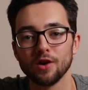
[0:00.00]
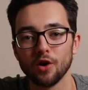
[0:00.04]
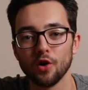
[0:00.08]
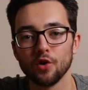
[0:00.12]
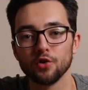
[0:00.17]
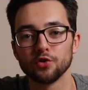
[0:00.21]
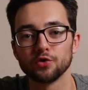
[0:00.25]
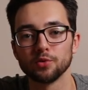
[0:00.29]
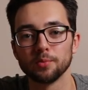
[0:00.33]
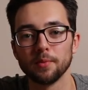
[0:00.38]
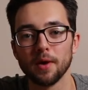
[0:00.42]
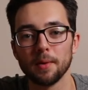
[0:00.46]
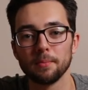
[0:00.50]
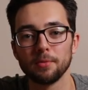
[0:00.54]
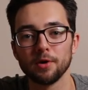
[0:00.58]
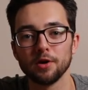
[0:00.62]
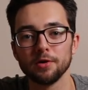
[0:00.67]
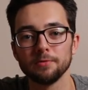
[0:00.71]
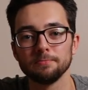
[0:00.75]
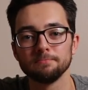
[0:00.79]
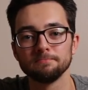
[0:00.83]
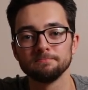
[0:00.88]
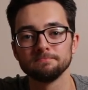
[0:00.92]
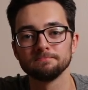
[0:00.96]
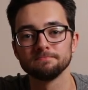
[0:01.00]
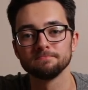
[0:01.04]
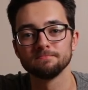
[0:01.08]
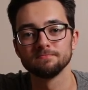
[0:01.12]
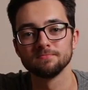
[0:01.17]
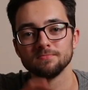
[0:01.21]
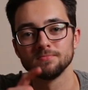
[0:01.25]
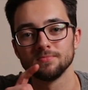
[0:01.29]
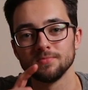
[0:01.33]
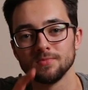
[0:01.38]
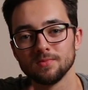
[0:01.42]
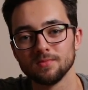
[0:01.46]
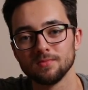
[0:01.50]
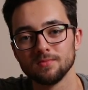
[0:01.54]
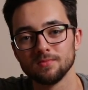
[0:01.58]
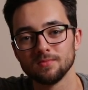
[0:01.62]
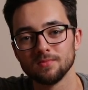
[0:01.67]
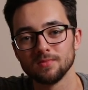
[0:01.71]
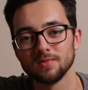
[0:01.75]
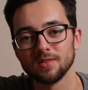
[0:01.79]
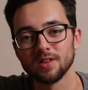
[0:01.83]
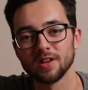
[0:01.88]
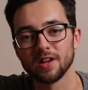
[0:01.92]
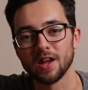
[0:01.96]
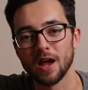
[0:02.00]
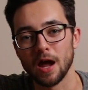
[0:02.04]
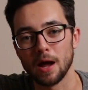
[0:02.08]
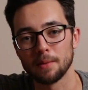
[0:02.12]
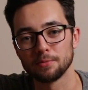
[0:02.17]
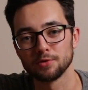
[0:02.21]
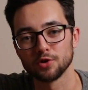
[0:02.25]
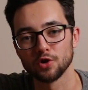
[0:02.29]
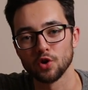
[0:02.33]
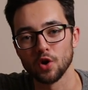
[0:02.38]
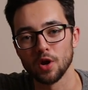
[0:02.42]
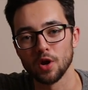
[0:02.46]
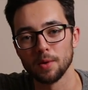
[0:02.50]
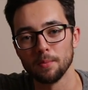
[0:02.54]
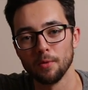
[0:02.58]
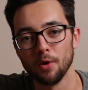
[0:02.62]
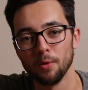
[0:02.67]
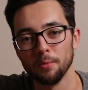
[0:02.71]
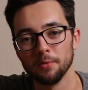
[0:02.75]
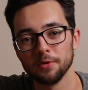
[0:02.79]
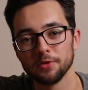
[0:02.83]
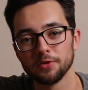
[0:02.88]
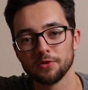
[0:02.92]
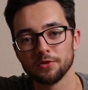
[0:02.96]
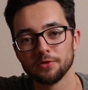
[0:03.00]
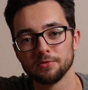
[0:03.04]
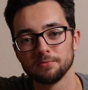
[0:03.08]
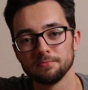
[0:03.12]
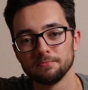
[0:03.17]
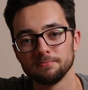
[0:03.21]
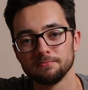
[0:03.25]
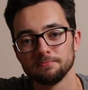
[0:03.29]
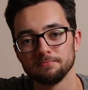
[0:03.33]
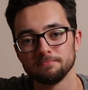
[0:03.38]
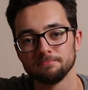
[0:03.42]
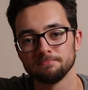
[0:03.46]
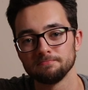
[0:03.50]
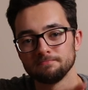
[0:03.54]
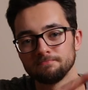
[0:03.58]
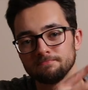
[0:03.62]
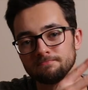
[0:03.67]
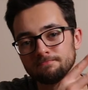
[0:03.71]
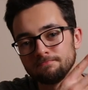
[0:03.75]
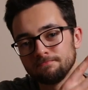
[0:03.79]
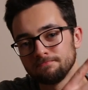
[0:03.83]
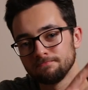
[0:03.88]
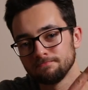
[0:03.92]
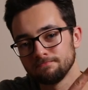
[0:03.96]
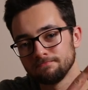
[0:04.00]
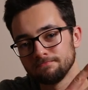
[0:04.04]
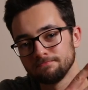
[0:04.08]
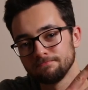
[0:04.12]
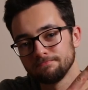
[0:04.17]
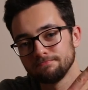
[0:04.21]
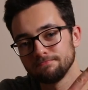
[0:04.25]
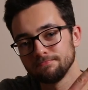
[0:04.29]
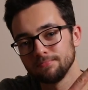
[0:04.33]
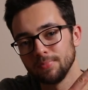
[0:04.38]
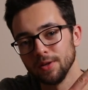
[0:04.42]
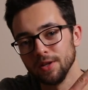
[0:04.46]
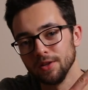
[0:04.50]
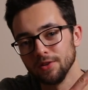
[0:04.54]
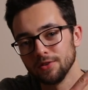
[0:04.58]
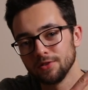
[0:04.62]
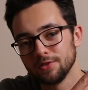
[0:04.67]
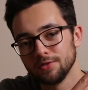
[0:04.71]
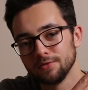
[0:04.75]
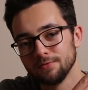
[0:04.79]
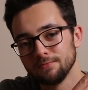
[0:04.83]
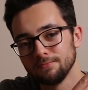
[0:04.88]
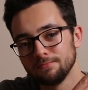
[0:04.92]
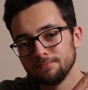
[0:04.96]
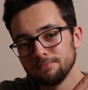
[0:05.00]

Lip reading: and always remember to capture great moments. Peace.